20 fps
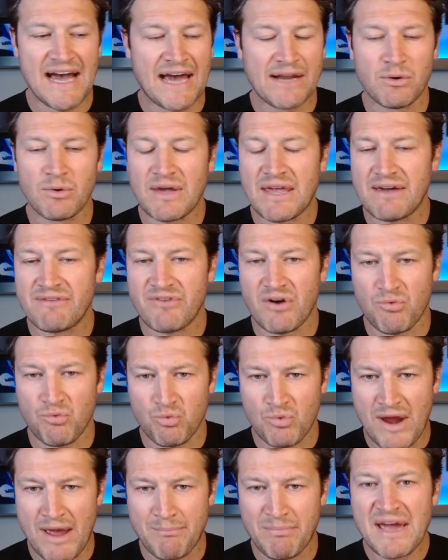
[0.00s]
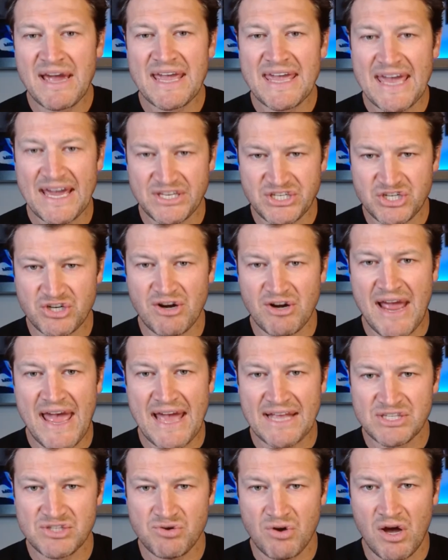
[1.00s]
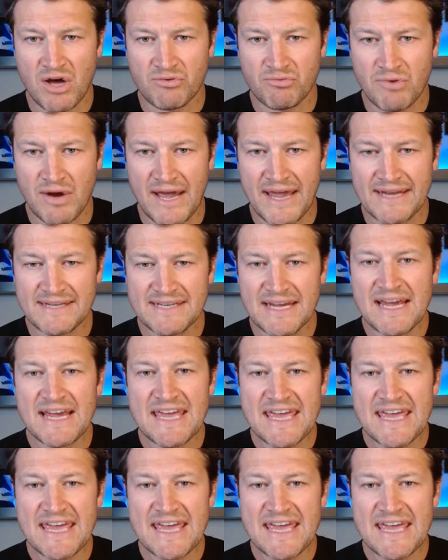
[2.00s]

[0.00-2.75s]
I don't give a rip. Get your heads on right.